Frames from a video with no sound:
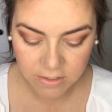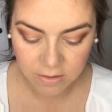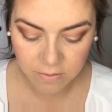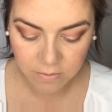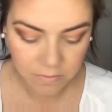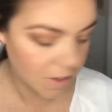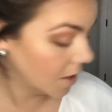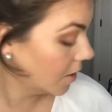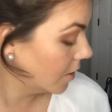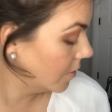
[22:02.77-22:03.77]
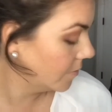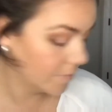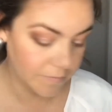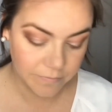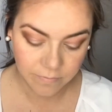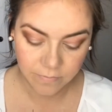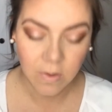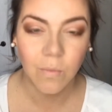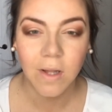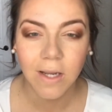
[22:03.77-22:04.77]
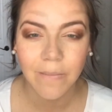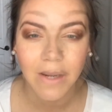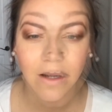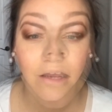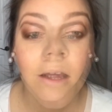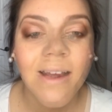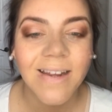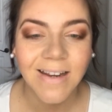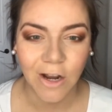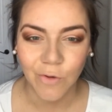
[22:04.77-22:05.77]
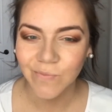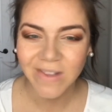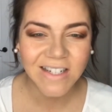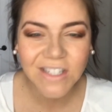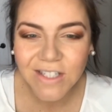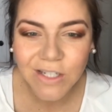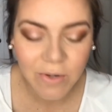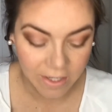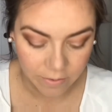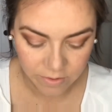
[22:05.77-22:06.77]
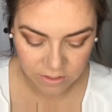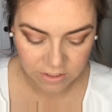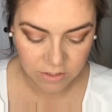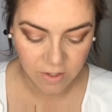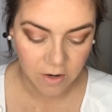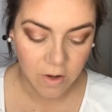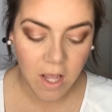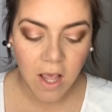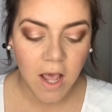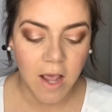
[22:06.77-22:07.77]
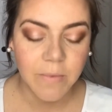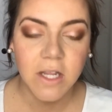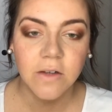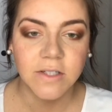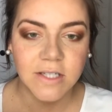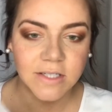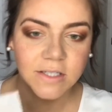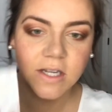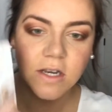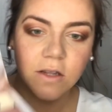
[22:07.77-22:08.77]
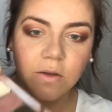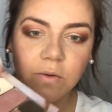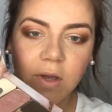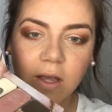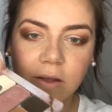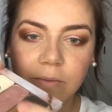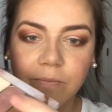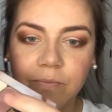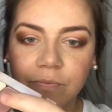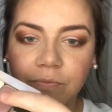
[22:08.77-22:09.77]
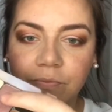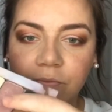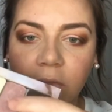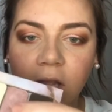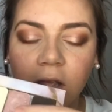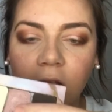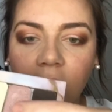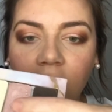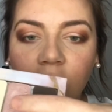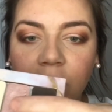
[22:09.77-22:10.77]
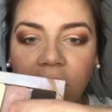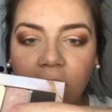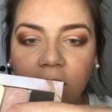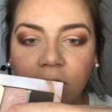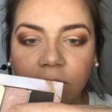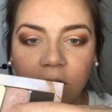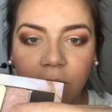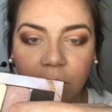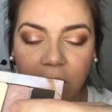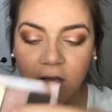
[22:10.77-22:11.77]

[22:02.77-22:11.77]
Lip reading: do, well, in a minute we'll do that. No, let's just do it now. I'm going to use, this is a new illuminator that I